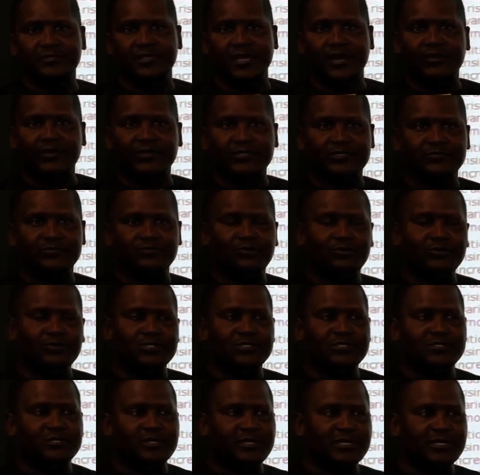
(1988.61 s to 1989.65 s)
There was
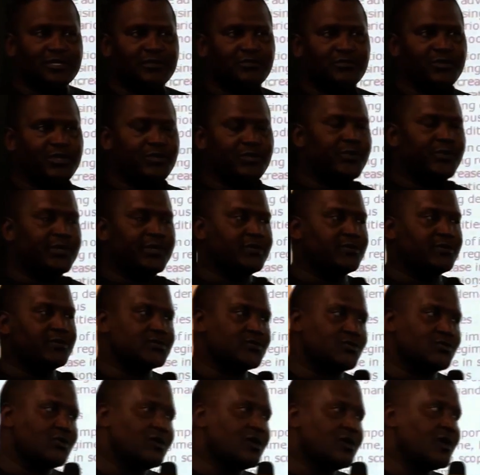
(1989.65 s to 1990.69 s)
not really big money.
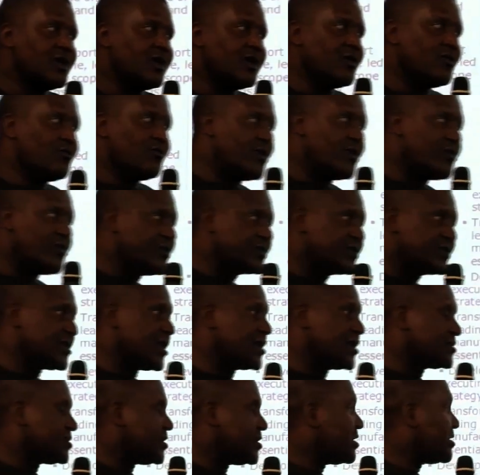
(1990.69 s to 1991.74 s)
So when we
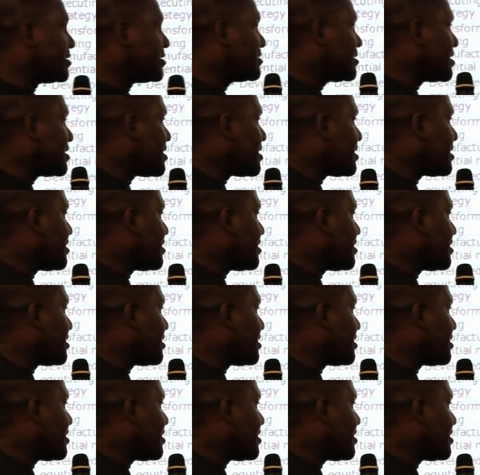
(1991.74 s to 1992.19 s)
started